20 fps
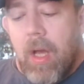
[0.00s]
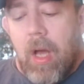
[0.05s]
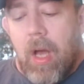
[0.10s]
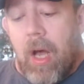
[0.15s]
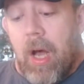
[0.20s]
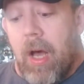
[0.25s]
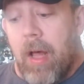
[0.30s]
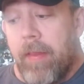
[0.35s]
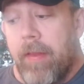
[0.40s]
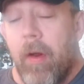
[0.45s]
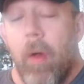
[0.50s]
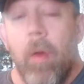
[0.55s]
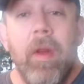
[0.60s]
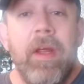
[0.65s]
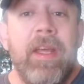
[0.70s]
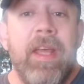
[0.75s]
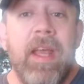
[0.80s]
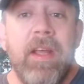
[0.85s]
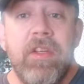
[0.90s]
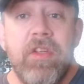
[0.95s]
The only
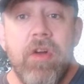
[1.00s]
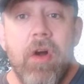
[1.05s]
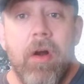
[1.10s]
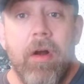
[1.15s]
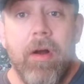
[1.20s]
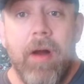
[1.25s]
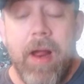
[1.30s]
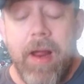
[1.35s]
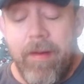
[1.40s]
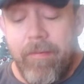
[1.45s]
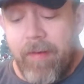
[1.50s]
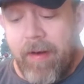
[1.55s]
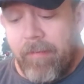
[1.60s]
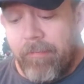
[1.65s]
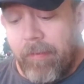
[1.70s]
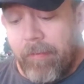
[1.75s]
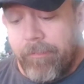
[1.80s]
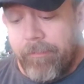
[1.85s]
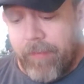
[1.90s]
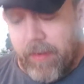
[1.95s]
Kickstarter I have
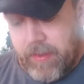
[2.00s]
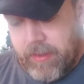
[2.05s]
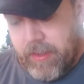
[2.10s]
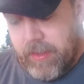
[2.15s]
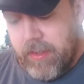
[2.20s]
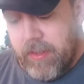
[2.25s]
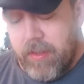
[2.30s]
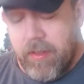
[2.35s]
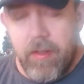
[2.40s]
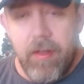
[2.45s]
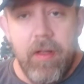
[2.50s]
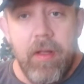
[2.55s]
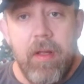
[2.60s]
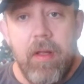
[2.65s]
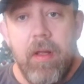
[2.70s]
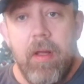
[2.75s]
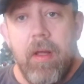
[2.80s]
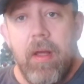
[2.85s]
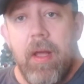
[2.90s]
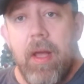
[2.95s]
ever funded,
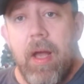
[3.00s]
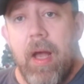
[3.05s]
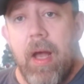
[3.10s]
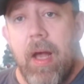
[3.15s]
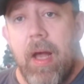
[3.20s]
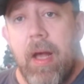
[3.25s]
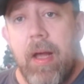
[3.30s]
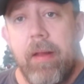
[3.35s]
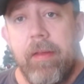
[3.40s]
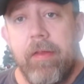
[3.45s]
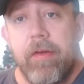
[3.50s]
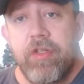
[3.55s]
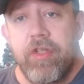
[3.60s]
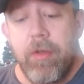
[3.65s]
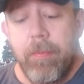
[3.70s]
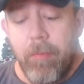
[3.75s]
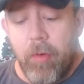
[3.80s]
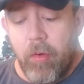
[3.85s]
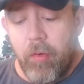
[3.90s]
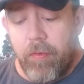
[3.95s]
the
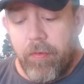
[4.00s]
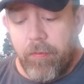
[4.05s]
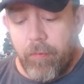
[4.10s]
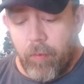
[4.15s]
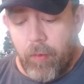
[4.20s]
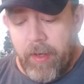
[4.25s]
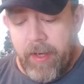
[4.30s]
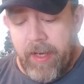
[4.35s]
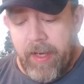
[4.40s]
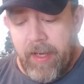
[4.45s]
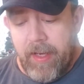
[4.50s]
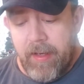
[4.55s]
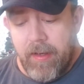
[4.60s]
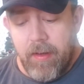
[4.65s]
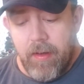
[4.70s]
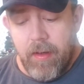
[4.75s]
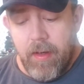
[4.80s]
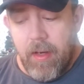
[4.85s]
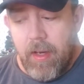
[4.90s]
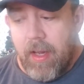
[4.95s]
Shenmue 3,
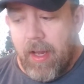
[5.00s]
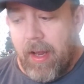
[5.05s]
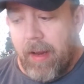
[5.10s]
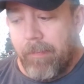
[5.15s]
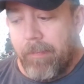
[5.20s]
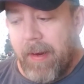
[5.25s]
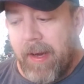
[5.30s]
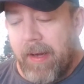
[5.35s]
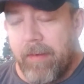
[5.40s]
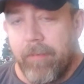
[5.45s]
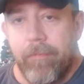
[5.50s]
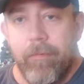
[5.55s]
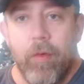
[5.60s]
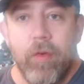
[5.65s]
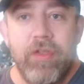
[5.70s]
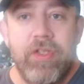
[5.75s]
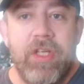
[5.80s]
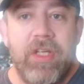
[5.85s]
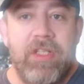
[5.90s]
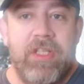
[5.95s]
I paid the full
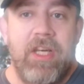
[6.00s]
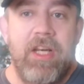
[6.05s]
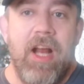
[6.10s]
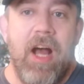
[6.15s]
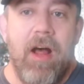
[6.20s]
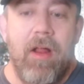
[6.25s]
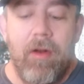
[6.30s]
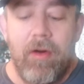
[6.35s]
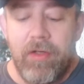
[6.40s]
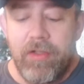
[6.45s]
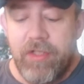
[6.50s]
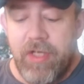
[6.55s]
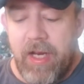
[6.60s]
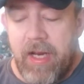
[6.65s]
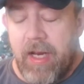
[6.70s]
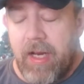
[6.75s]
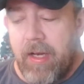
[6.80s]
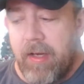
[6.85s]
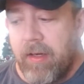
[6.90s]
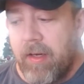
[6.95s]
$60,
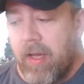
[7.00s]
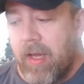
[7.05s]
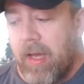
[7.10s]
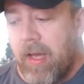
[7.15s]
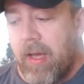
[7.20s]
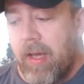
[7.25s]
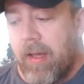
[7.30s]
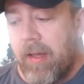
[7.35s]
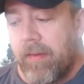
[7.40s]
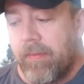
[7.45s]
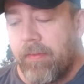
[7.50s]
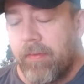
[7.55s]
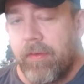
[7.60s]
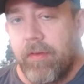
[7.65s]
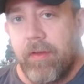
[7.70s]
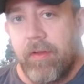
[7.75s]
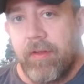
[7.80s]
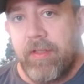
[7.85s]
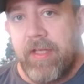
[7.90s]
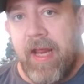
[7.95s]
and
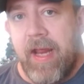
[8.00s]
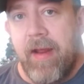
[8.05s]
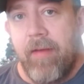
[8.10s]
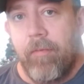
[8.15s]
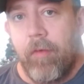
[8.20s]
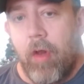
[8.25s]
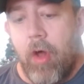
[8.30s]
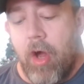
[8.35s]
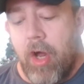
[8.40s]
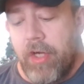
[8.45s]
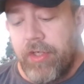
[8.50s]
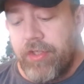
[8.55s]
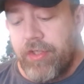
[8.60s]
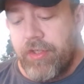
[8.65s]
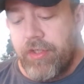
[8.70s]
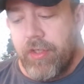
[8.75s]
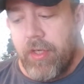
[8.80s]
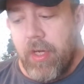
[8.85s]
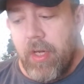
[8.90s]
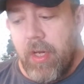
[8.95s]
the day of
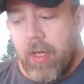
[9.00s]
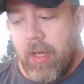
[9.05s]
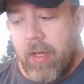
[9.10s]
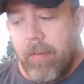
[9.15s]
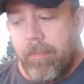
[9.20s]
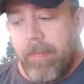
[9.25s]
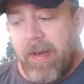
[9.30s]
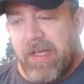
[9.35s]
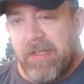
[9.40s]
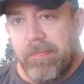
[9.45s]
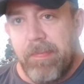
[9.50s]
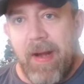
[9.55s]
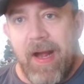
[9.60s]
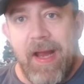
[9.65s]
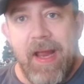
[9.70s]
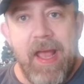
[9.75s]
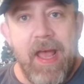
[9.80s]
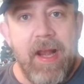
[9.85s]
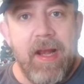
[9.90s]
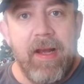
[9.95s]
launch, Best Buy
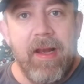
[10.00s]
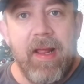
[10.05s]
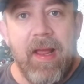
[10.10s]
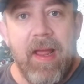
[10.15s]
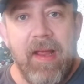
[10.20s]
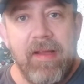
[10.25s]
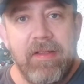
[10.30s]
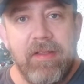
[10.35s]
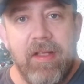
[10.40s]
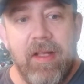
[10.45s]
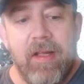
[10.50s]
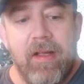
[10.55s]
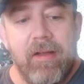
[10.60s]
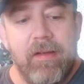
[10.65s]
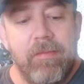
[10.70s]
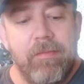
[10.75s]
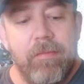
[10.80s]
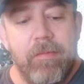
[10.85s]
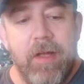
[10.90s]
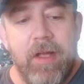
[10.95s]
had it as
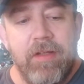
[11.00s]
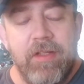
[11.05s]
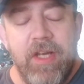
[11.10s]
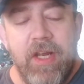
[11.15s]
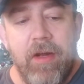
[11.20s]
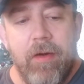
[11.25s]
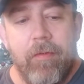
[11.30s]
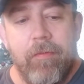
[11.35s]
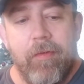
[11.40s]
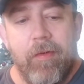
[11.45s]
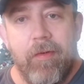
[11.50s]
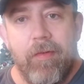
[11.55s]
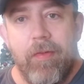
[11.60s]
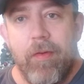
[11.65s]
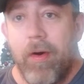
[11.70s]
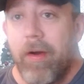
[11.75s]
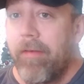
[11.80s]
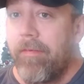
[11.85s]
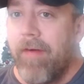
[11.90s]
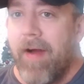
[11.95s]
a deal for
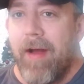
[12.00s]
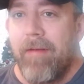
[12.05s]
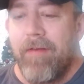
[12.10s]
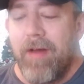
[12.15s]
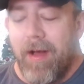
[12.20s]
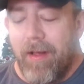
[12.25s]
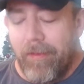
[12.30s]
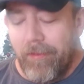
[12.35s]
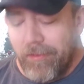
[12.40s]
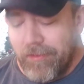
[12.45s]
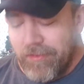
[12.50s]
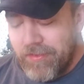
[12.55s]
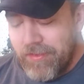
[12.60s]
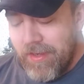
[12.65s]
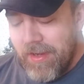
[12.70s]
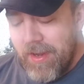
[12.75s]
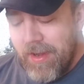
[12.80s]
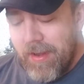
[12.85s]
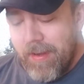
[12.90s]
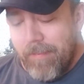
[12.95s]
$35.
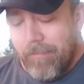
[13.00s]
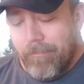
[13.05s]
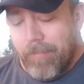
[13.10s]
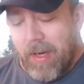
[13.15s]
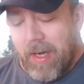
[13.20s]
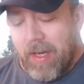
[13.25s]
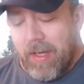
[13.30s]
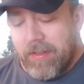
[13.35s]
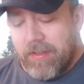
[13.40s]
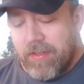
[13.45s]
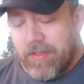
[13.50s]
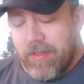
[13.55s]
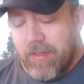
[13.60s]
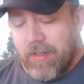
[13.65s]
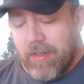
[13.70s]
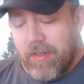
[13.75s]
But